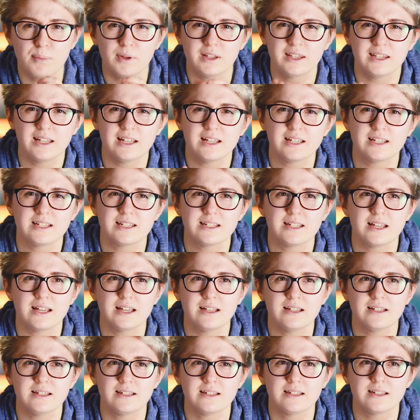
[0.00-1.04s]
But
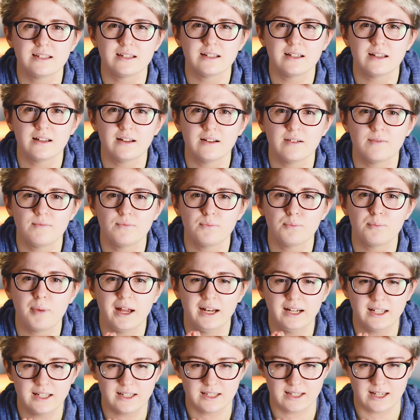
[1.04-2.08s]

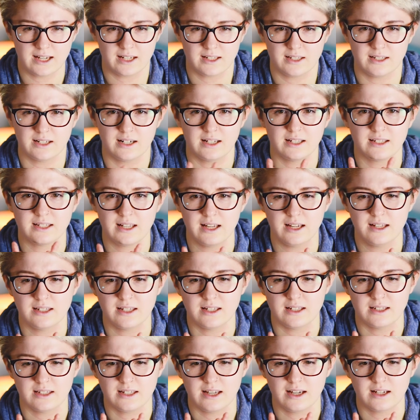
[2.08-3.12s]
panic attacks and
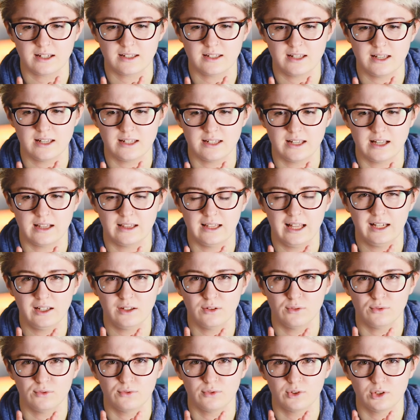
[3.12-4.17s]
anxiety attacks is a lack
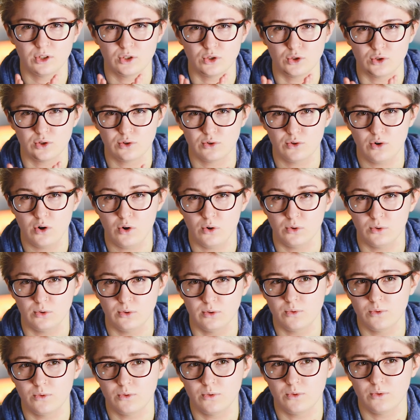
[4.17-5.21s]
of control.
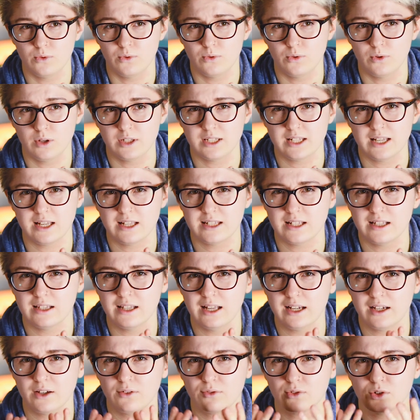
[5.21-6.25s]
It's a
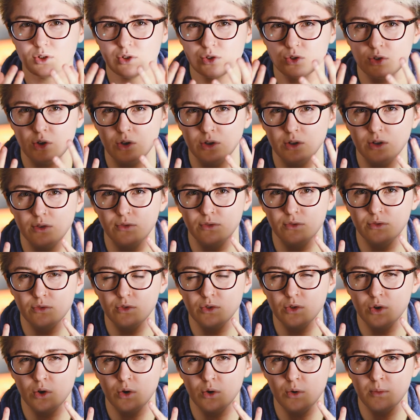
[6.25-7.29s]
lack of control of
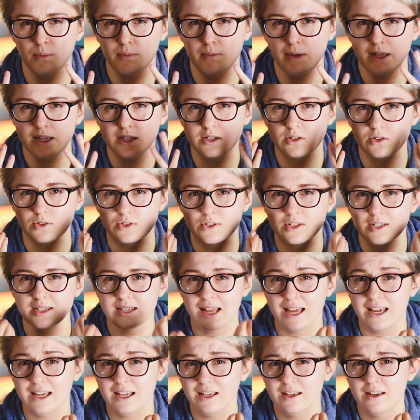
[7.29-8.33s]
your mental
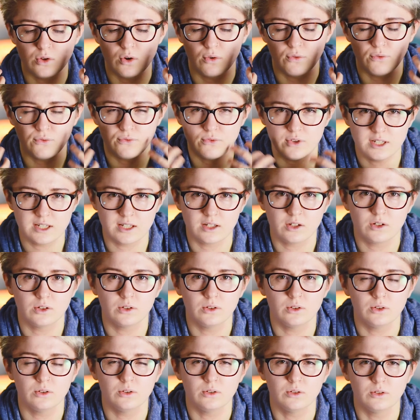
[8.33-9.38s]
state, your
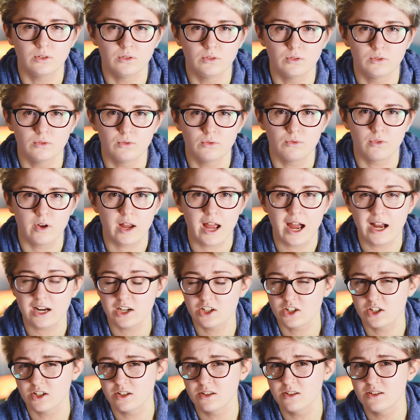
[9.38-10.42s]
physical
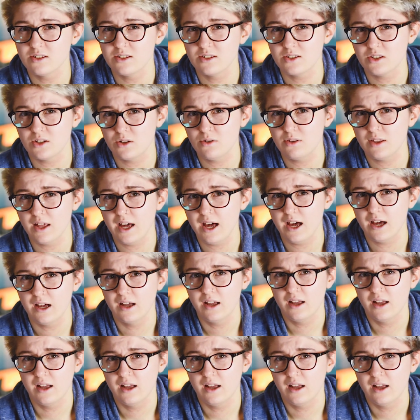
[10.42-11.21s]
reactions to that.